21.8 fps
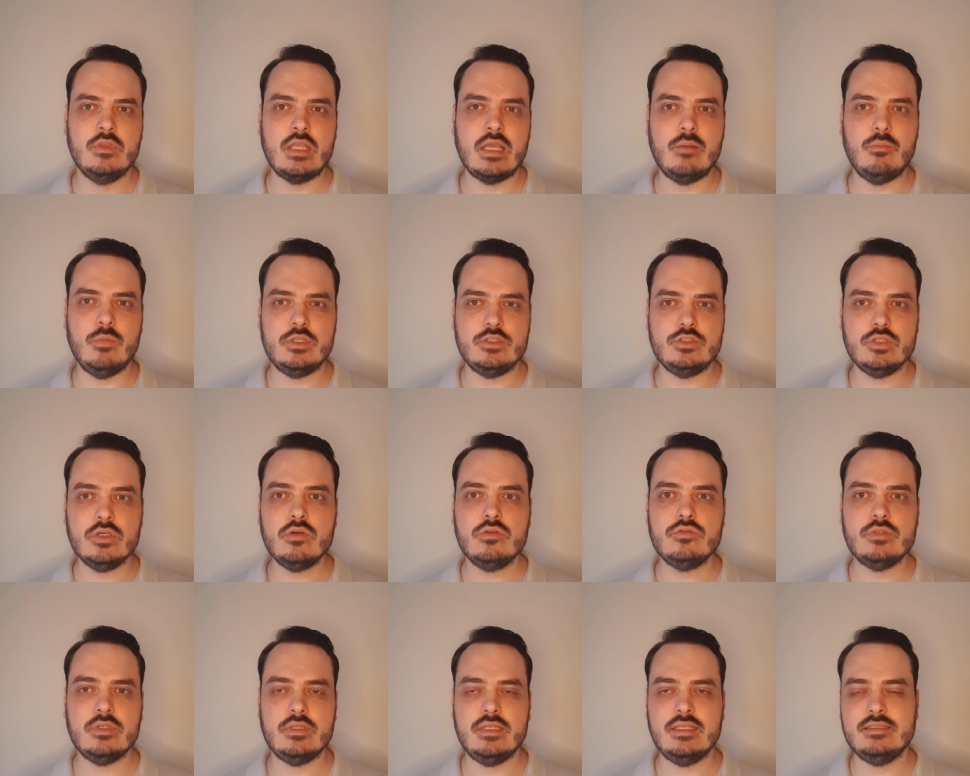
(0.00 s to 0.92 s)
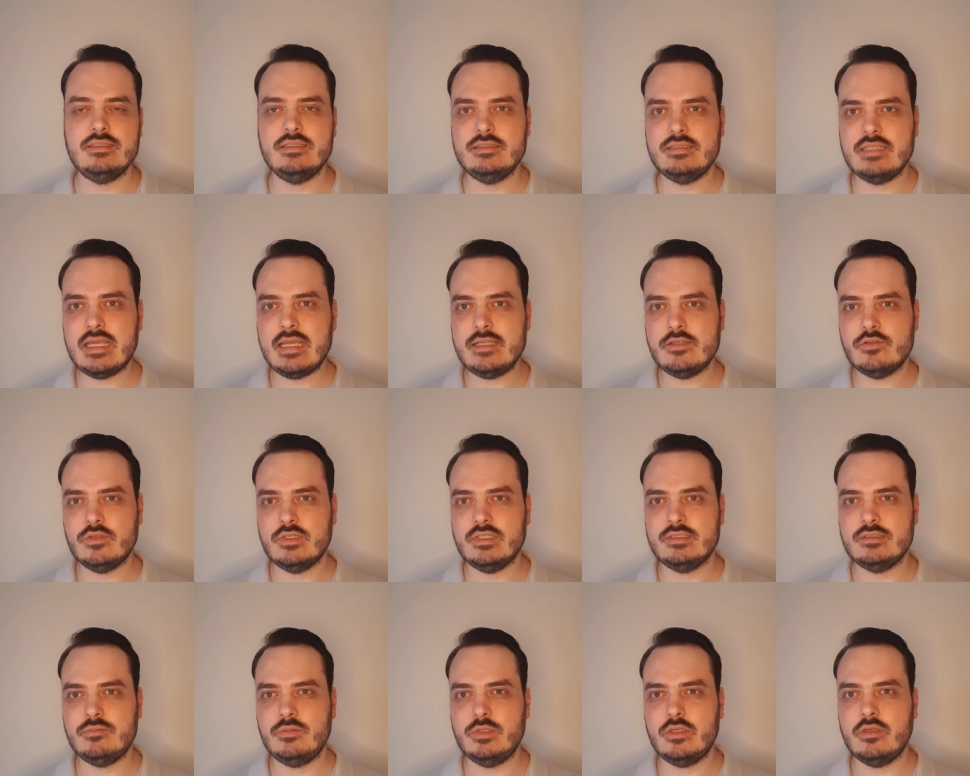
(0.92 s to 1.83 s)
And with children, this is
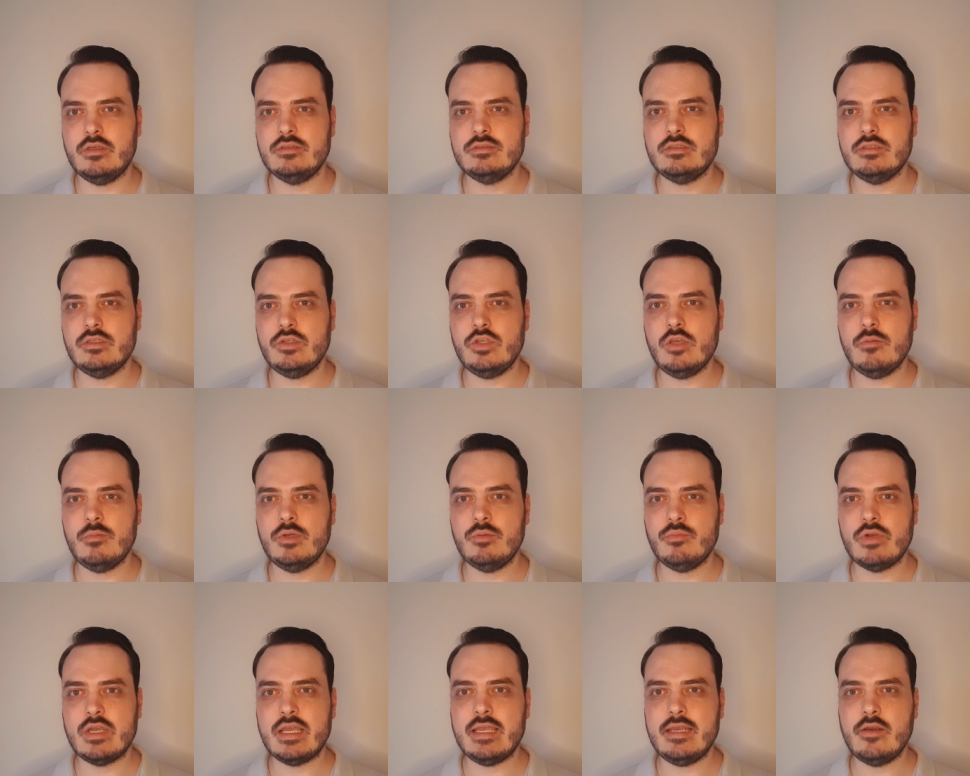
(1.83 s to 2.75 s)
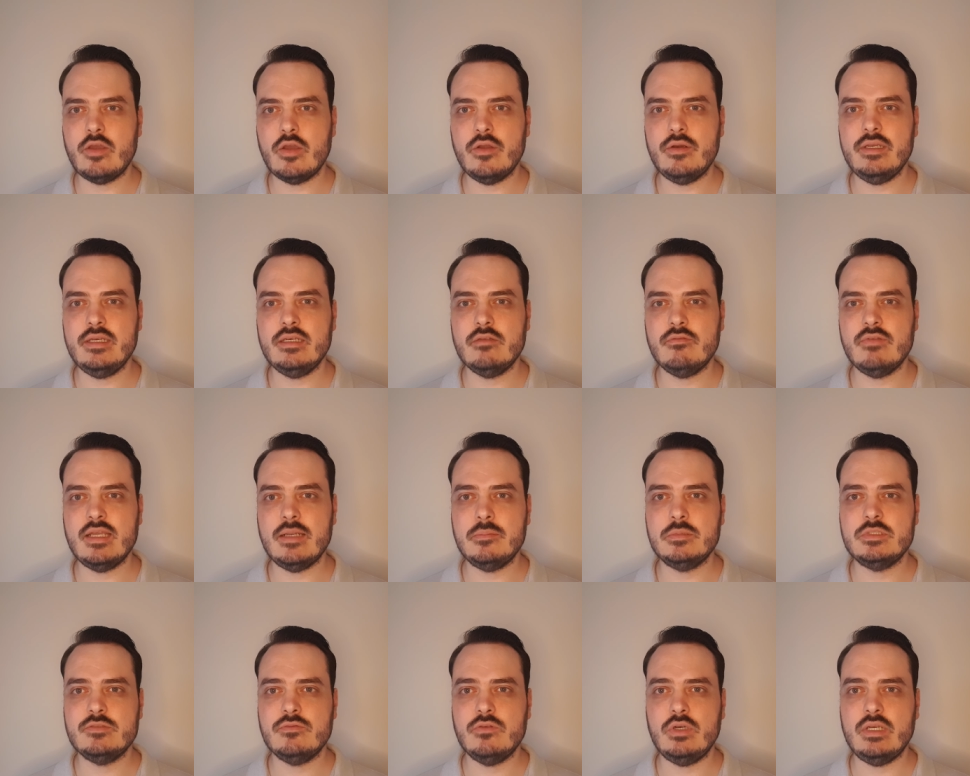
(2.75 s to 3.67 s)
dangerous because the human brain only
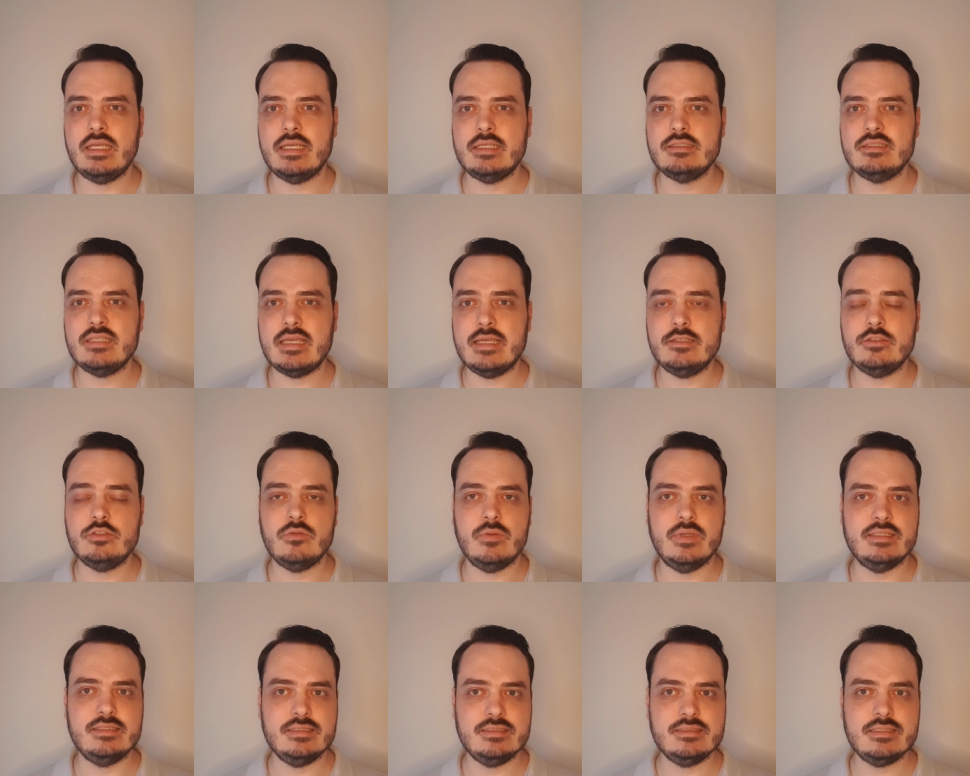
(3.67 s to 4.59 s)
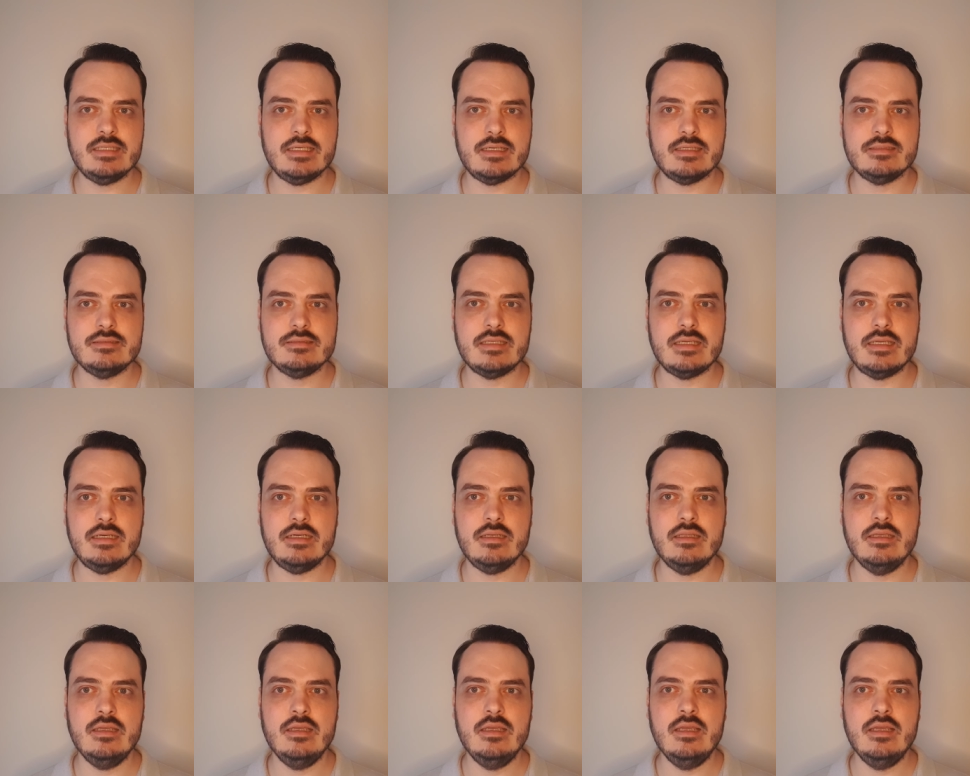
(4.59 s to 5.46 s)
develops fully at age 26, and